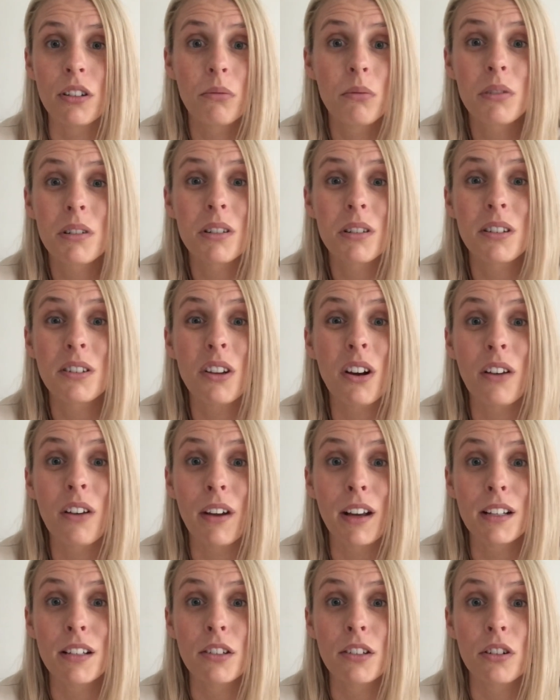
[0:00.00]
What does a
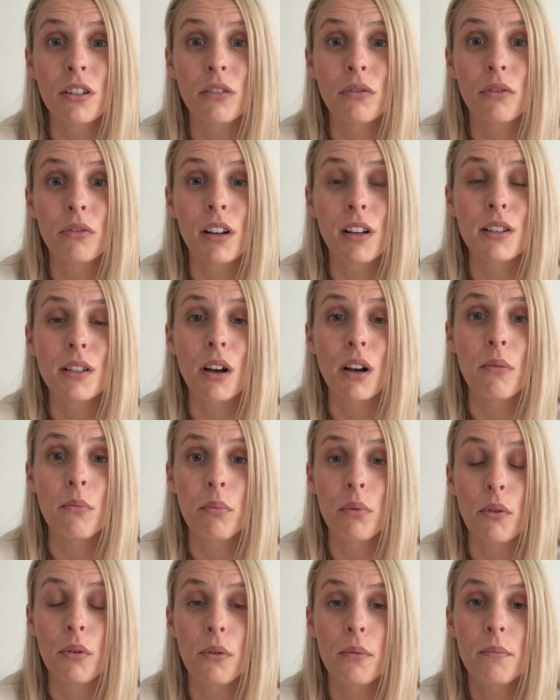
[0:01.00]
director do, for
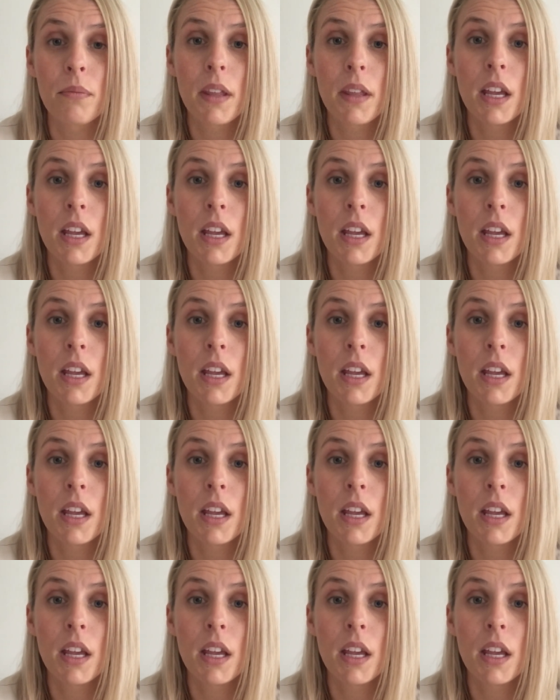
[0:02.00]
example?